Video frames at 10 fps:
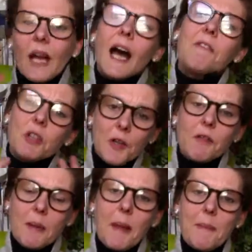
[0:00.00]
Have you got the
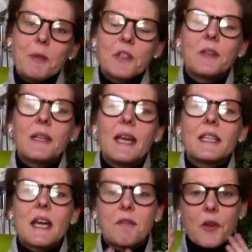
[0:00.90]
right people doing
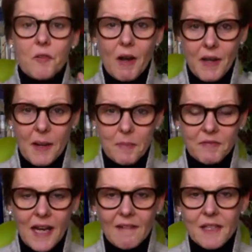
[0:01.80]
it? Have you got the right number of
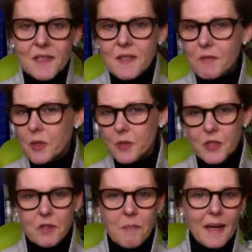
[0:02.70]
characters? Have you got
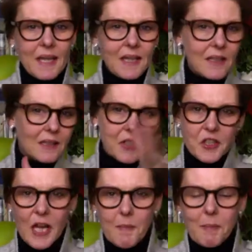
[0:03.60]
too many
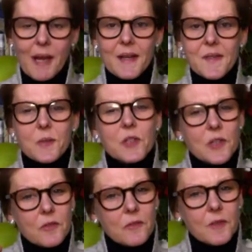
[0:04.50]
cluttering up the place, or
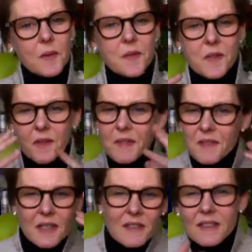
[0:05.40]
too few so there
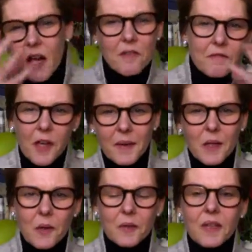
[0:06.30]
isn't enough going
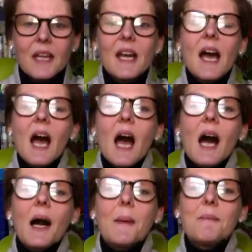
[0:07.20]
on?
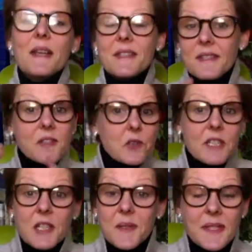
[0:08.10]
Is the story
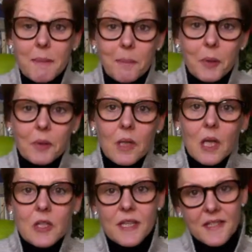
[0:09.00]
too simple?
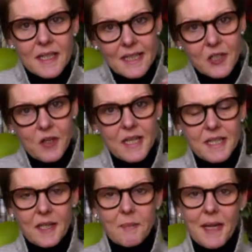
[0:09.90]
Does it need greater
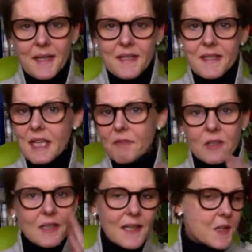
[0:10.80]
complexity? If you
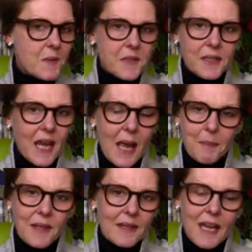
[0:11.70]
can guess what's going to
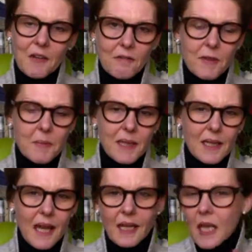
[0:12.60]
happen at the end from the
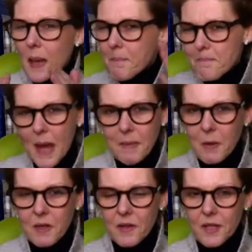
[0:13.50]
beginning, maybe you
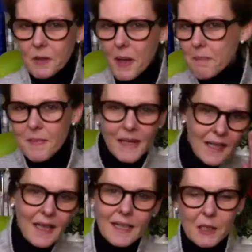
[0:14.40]
want to think about
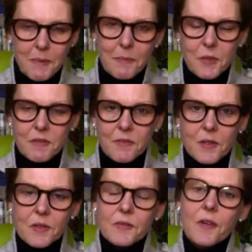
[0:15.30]
making it a little bit more
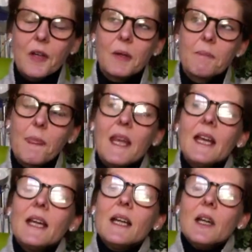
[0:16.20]
difficult to follow.
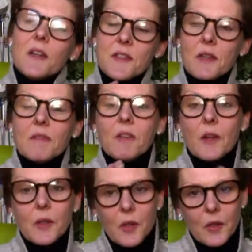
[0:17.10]
So you've
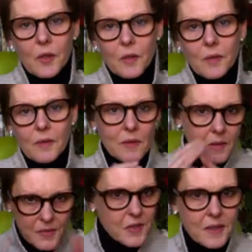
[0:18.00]
got the
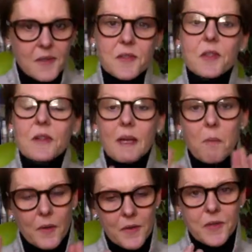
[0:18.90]
who's doing the story and
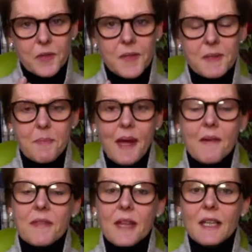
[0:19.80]
what the story's
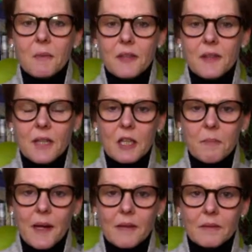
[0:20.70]
about. Then you want to think
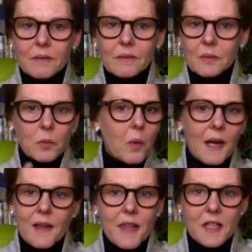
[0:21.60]
about,
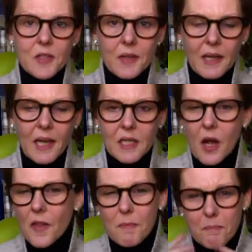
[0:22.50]
why are they doing it?
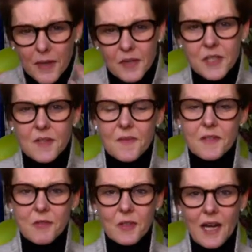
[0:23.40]
Are the motives
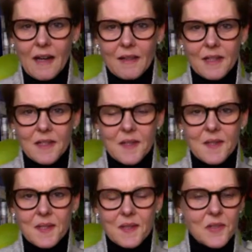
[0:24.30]
of your
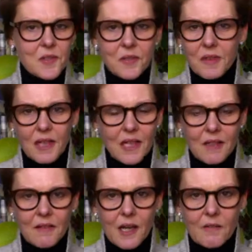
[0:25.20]
characters in the story
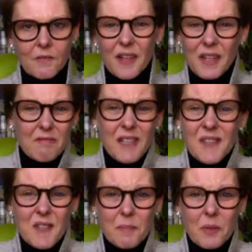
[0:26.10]
clear enough? Are they
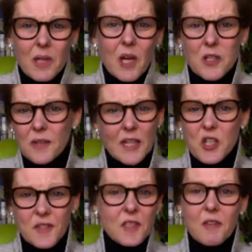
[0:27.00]
reasonable? Do they
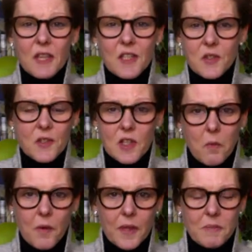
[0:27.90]
just do things because you
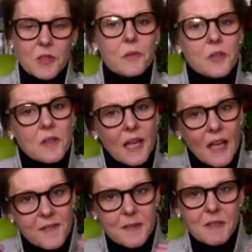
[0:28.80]
want them to, or do they
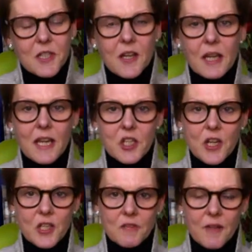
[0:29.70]
have some internal
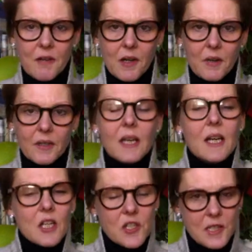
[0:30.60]
agenda of their own?
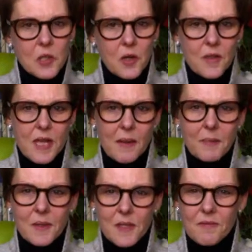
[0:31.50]
Just look at that,
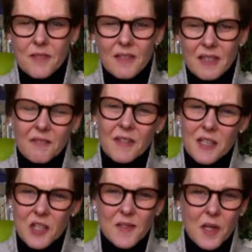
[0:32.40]
because if they're
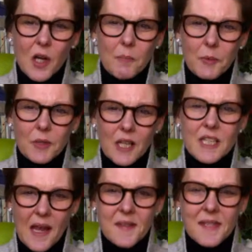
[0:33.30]
just cardboard
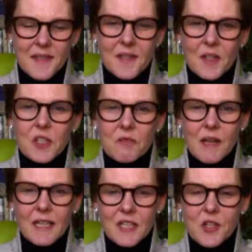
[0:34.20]
cutouts, that's going to
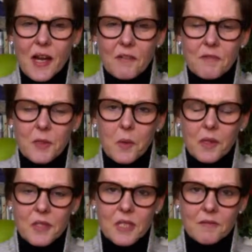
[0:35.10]
really detract from the
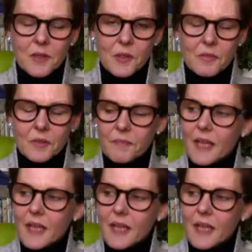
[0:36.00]
quality of your novel.